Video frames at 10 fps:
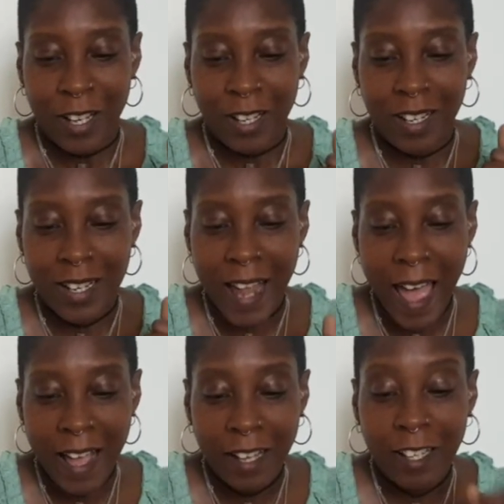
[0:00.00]

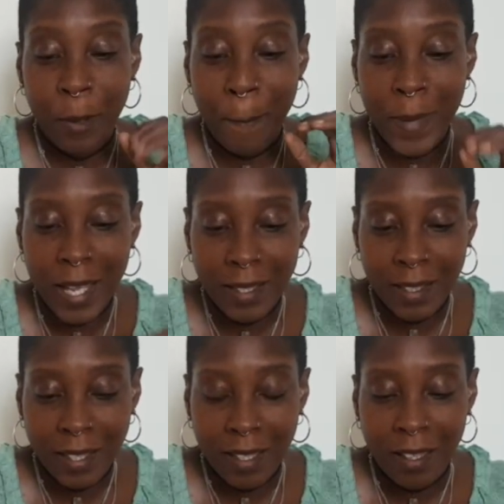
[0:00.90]
Connect,
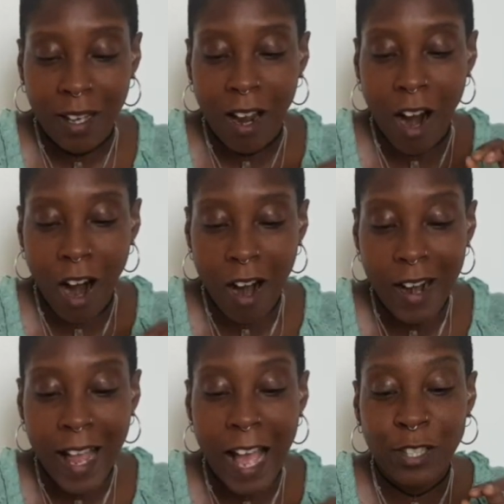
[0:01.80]
commit
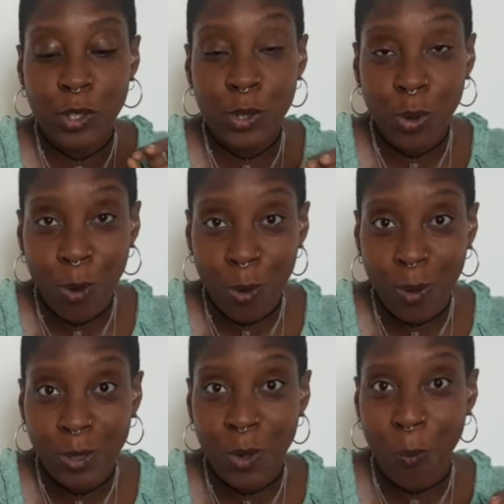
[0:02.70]
heart and
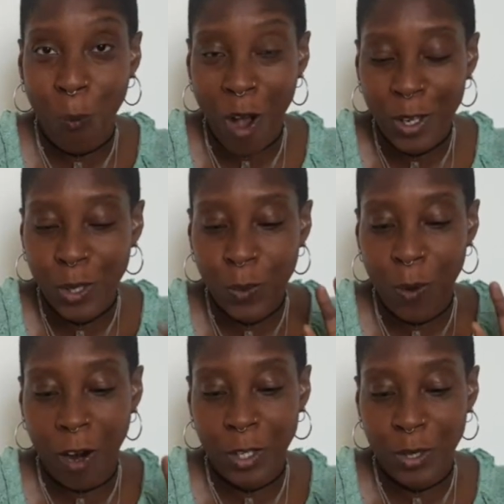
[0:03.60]
soul to what you
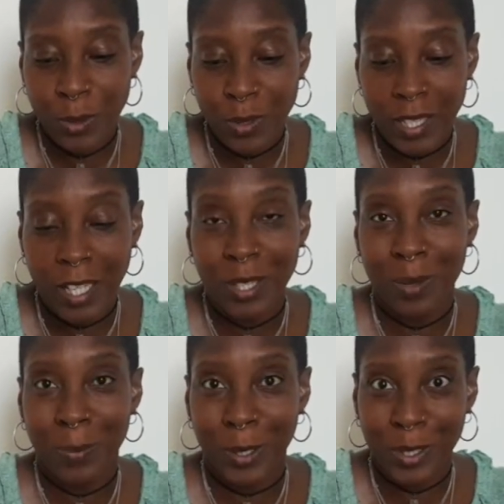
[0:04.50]
are choosing to
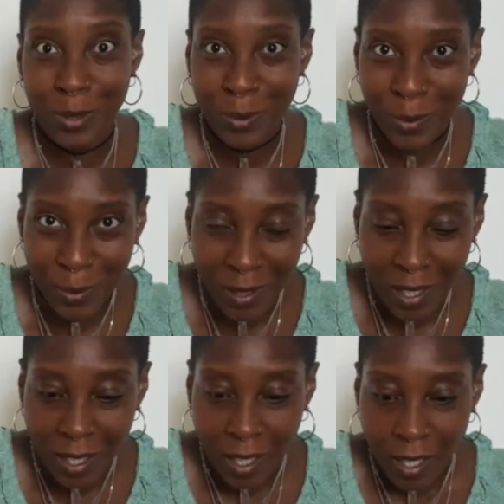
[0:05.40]
pursue.
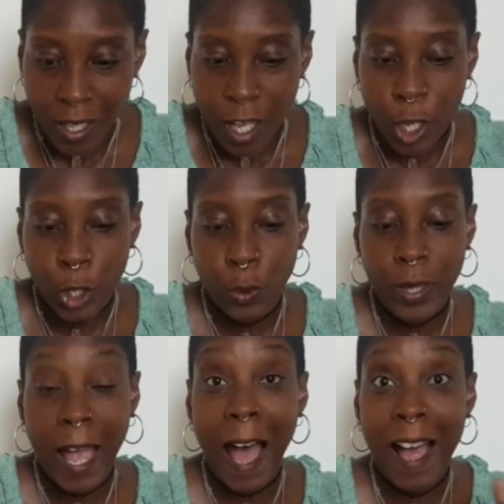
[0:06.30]
You
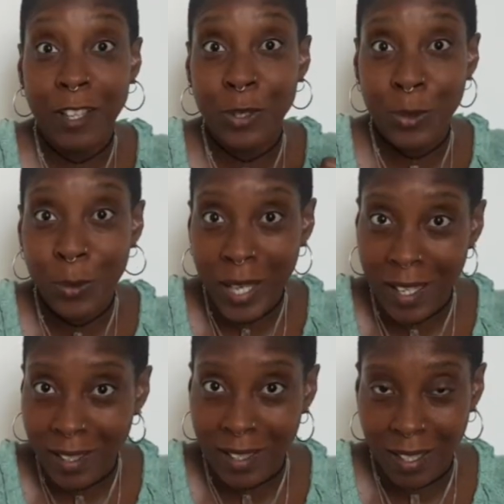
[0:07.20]
can do
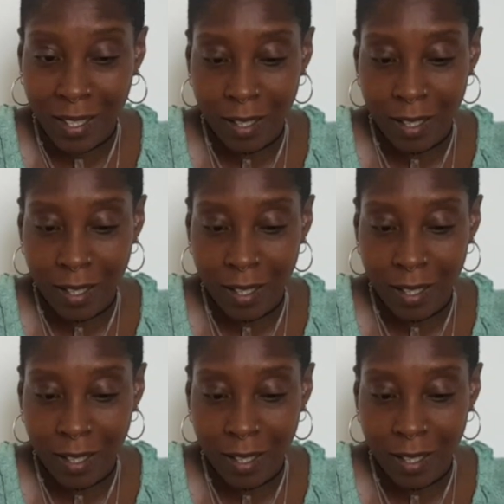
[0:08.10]
it.